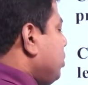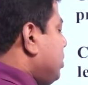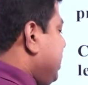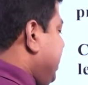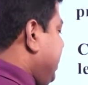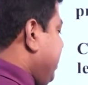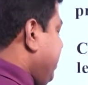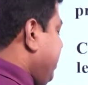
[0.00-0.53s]

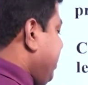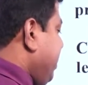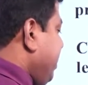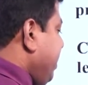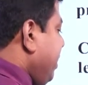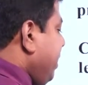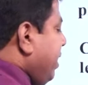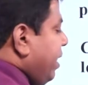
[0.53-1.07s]
OC.
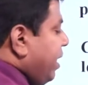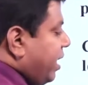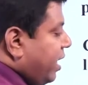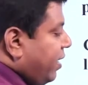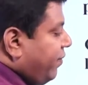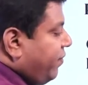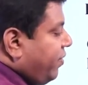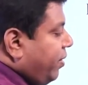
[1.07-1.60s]

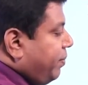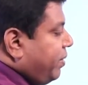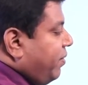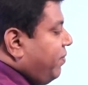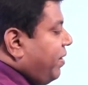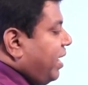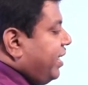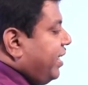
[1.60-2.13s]
Confirm the
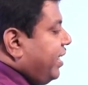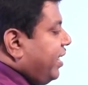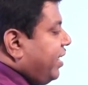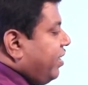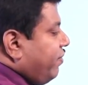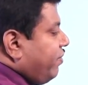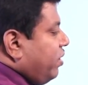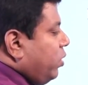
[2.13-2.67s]

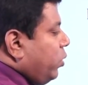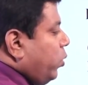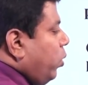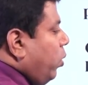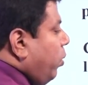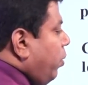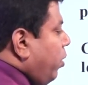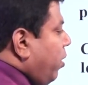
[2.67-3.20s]
validity of the
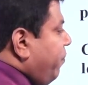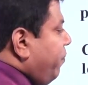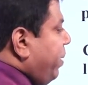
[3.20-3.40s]
law of